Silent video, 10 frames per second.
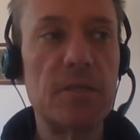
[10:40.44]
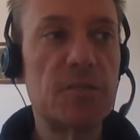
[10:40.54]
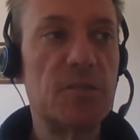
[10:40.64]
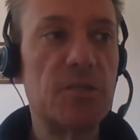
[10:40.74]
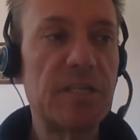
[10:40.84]

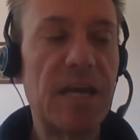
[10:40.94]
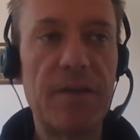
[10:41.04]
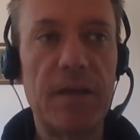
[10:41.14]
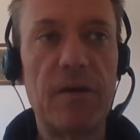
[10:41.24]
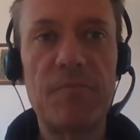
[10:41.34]
Just having
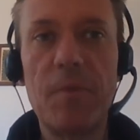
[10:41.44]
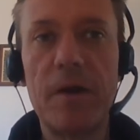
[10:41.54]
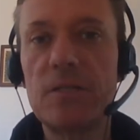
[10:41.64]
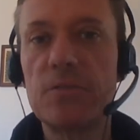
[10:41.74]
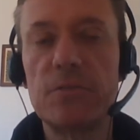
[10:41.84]
enough
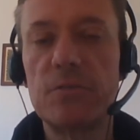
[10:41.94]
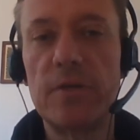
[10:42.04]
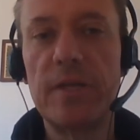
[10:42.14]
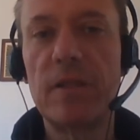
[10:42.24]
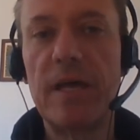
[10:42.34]
money to
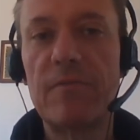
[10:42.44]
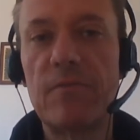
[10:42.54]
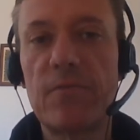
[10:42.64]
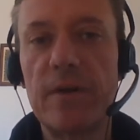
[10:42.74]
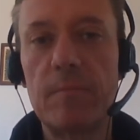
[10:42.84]
live a life of
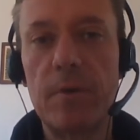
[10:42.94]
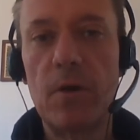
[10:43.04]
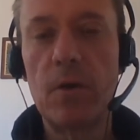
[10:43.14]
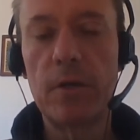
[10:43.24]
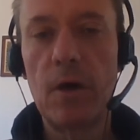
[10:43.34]
freedom and
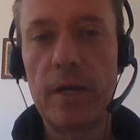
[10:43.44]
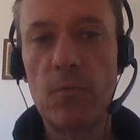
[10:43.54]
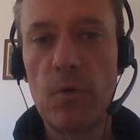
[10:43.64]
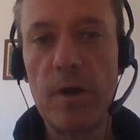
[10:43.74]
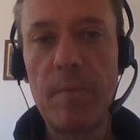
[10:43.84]
not
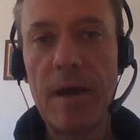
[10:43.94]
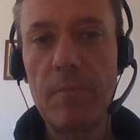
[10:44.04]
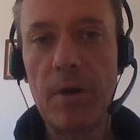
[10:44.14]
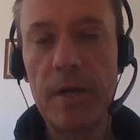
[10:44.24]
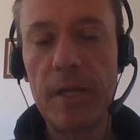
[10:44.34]
even worry
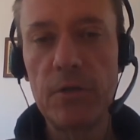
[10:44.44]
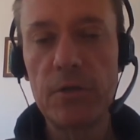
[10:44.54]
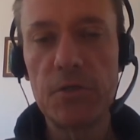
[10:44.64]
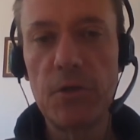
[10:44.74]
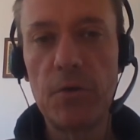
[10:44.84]
about money. You
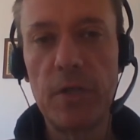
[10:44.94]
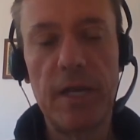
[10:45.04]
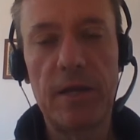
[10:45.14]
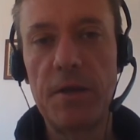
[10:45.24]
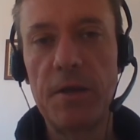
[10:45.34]
just know that
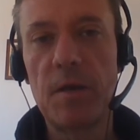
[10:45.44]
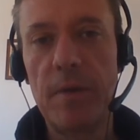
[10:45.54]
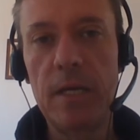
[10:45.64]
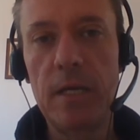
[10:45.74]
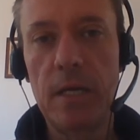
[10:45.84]
they're going to come
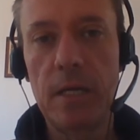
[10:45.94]
in.